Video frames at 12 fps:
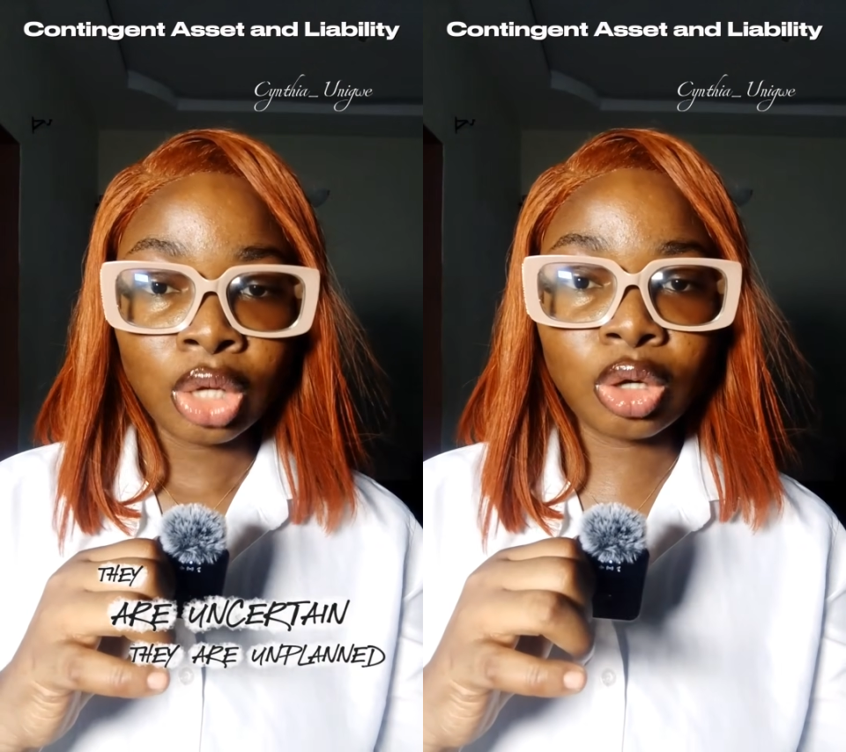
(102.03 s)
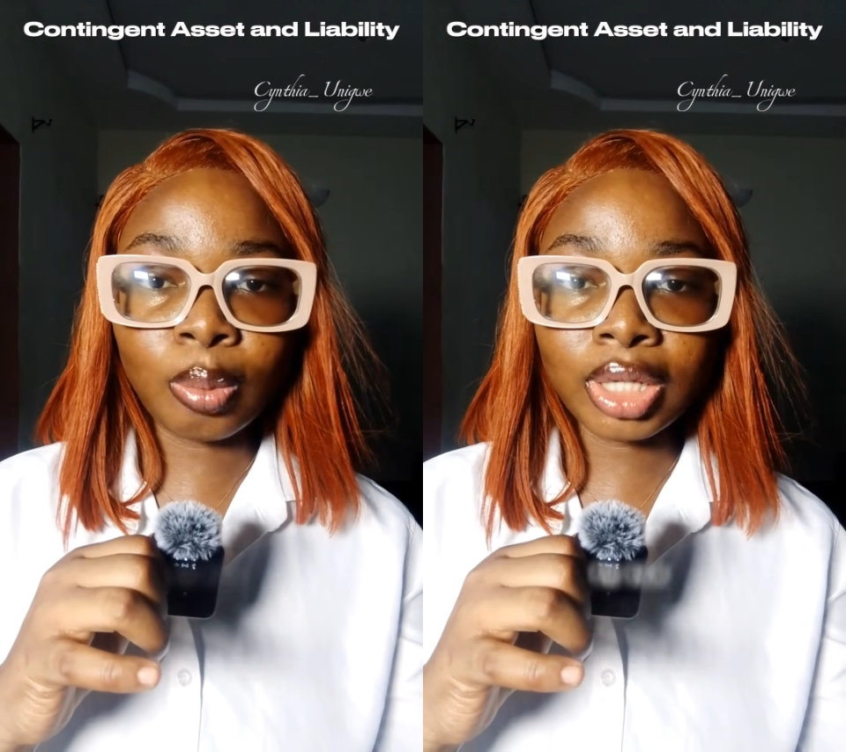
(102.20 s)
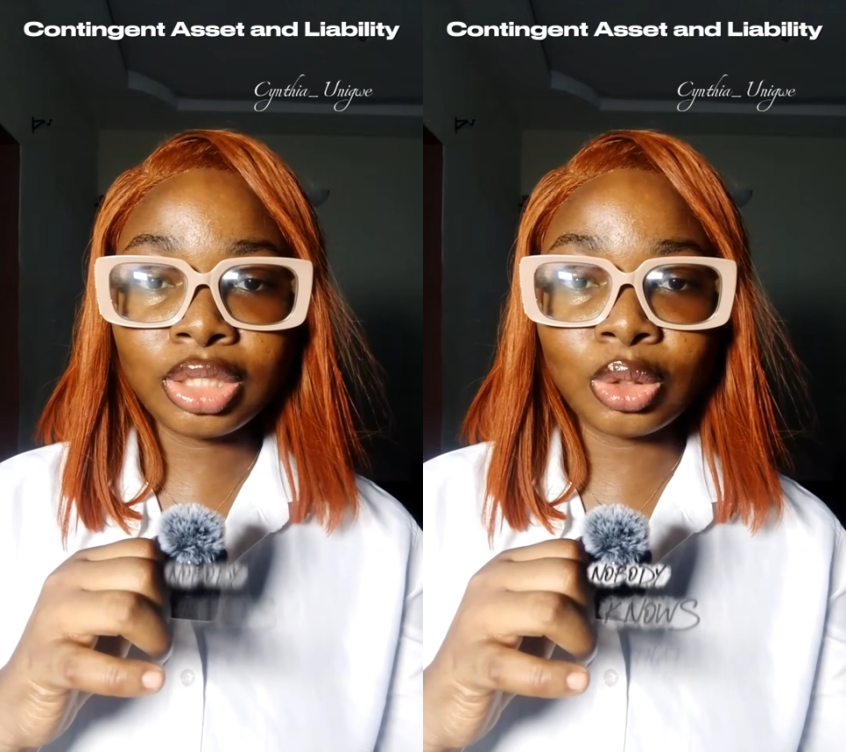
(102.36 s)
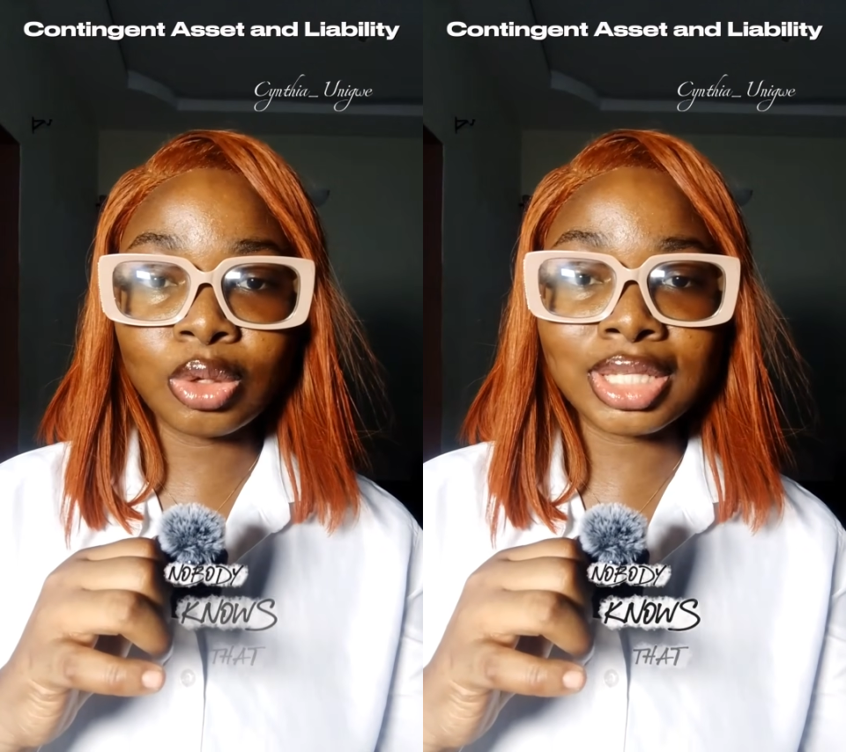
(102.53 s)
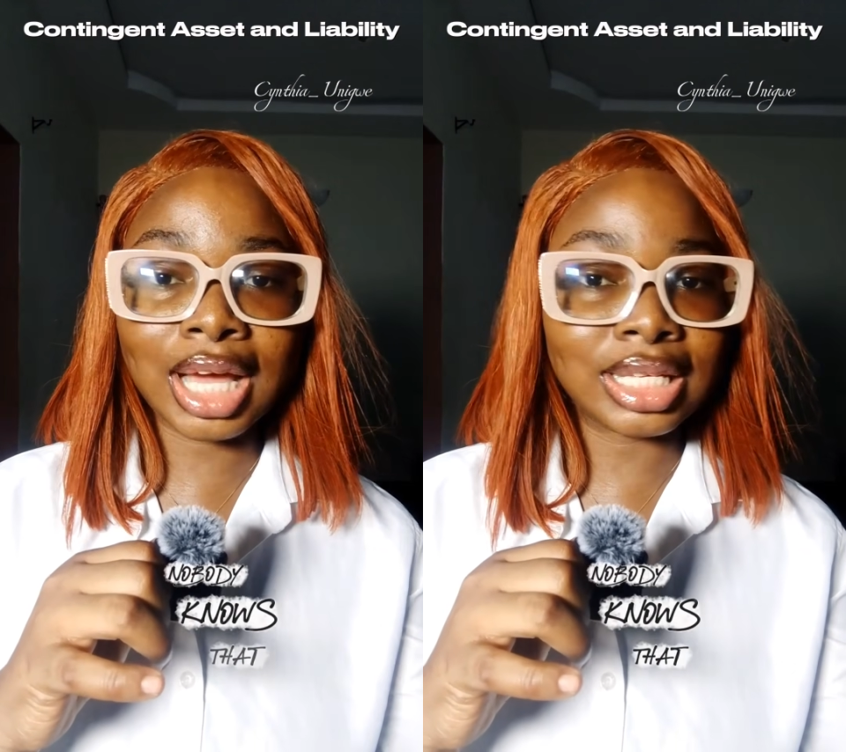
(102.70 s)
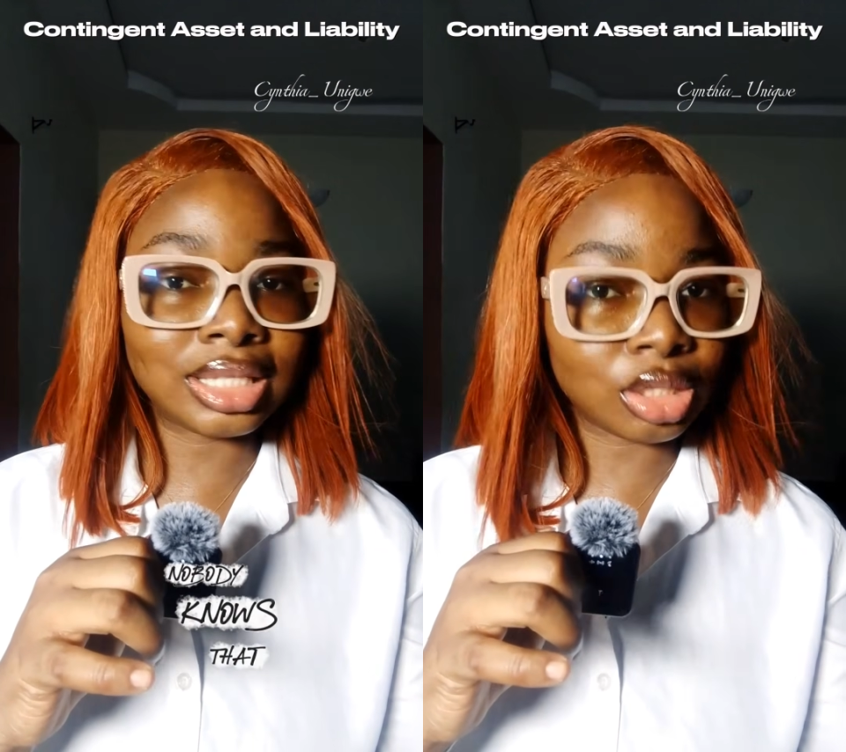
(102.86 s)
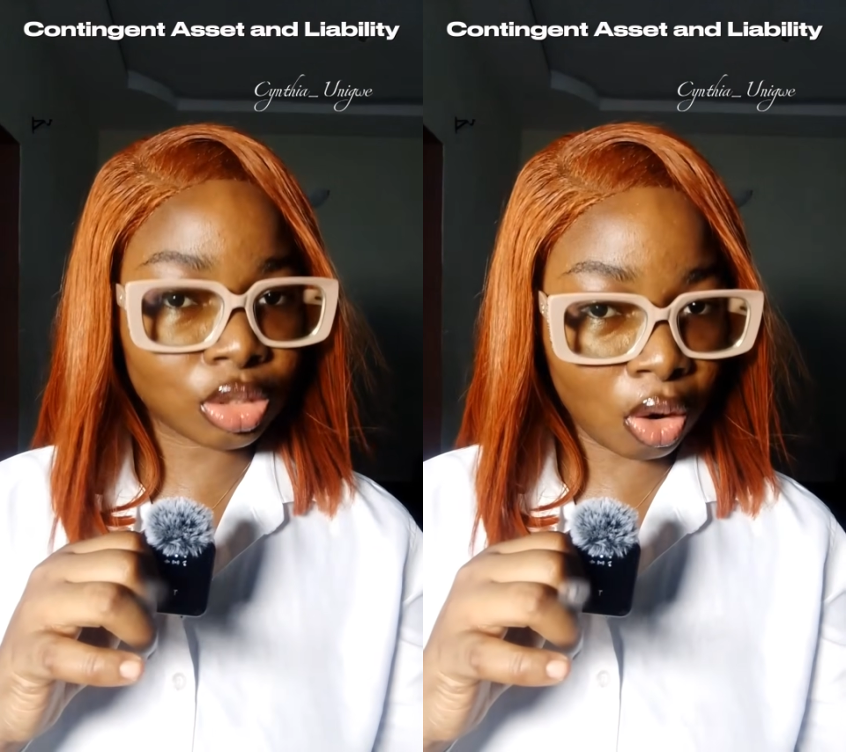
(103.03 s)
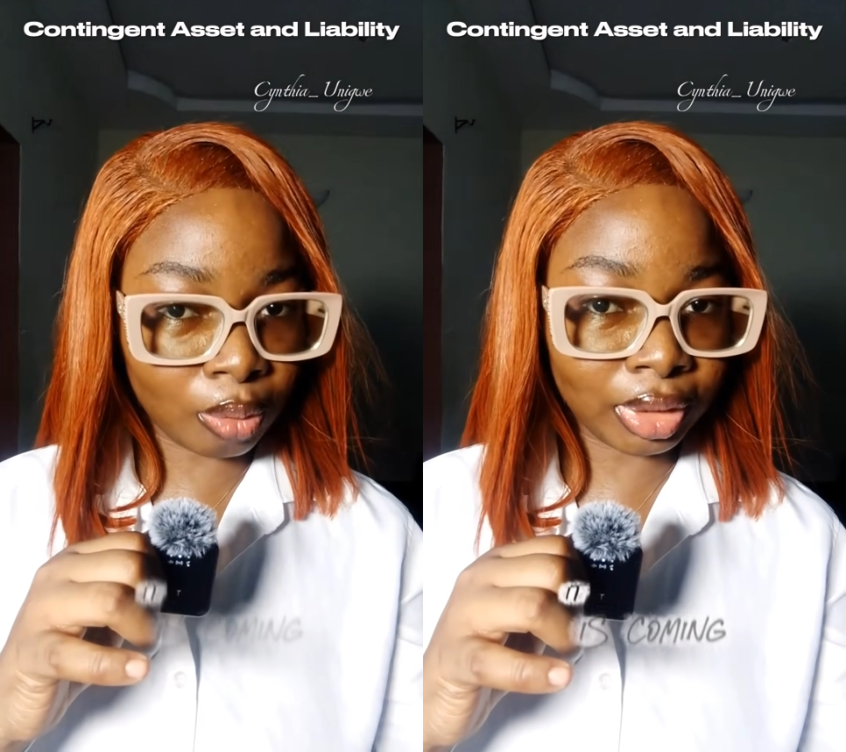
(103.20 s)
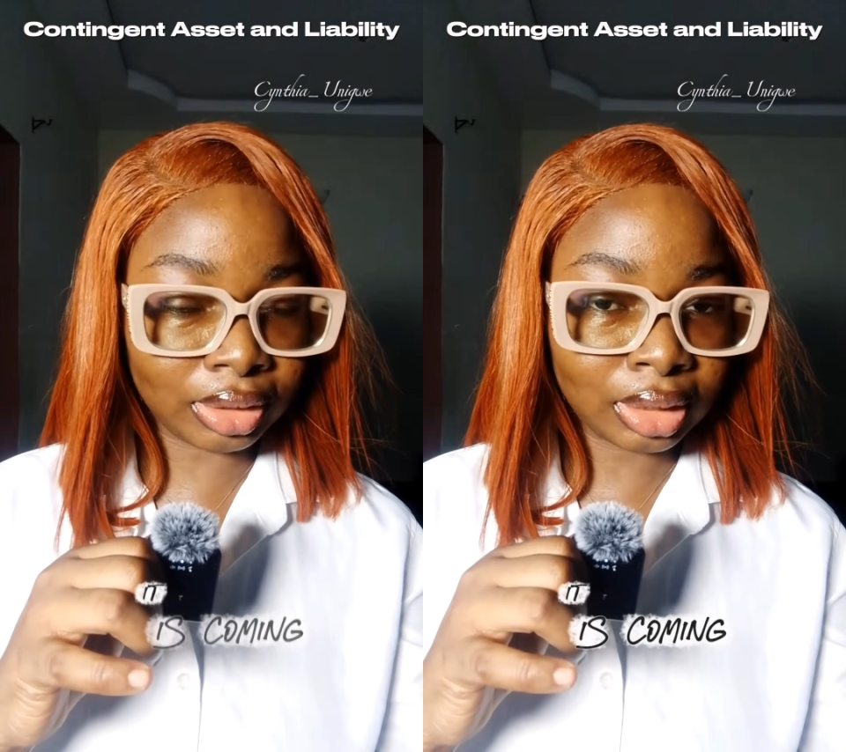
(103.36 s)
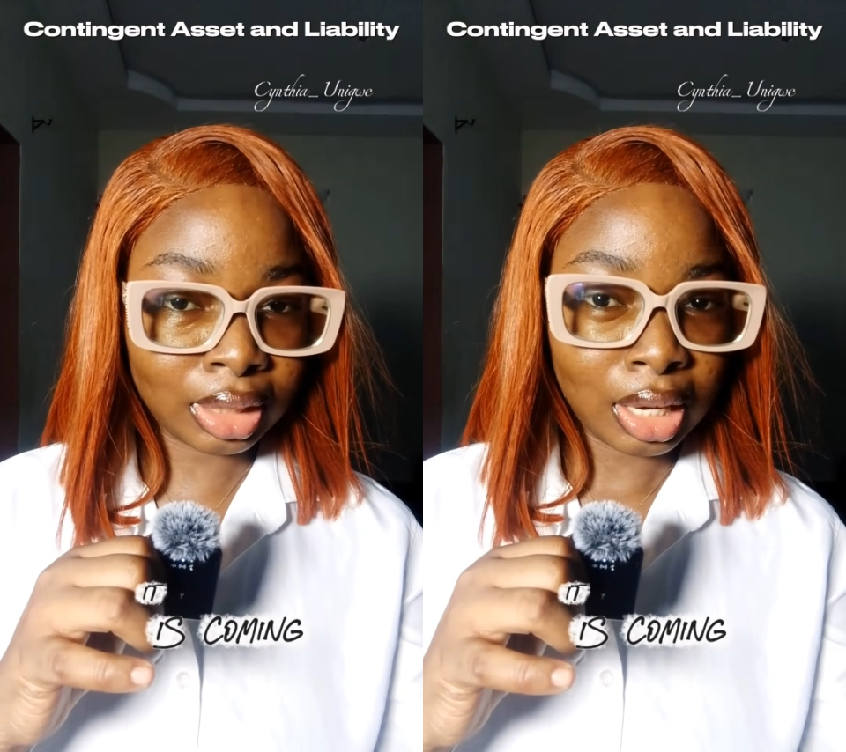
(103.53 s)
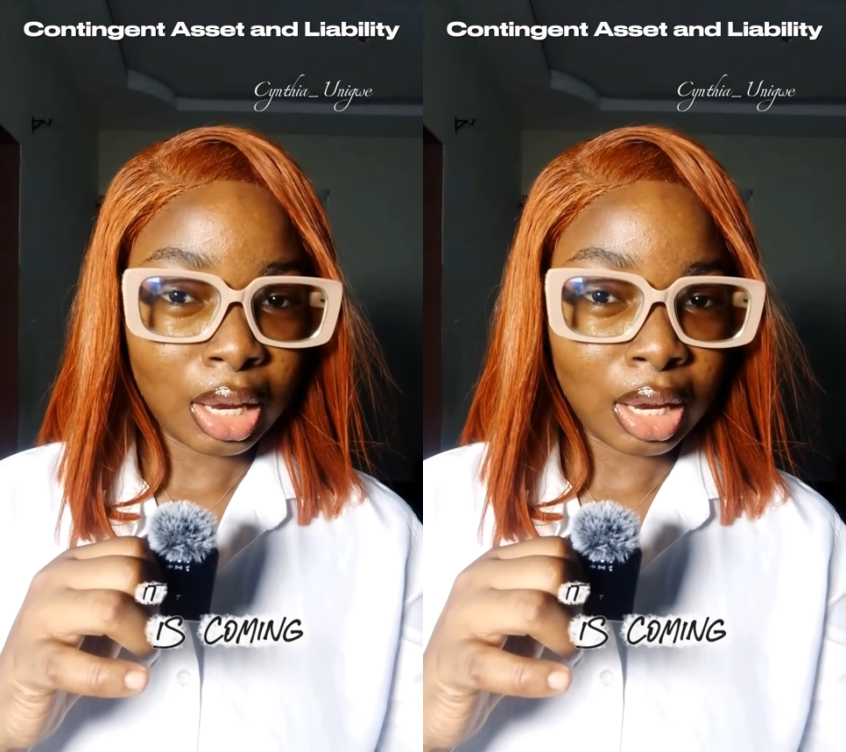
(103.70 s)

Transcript: Nobody knows that it is coming.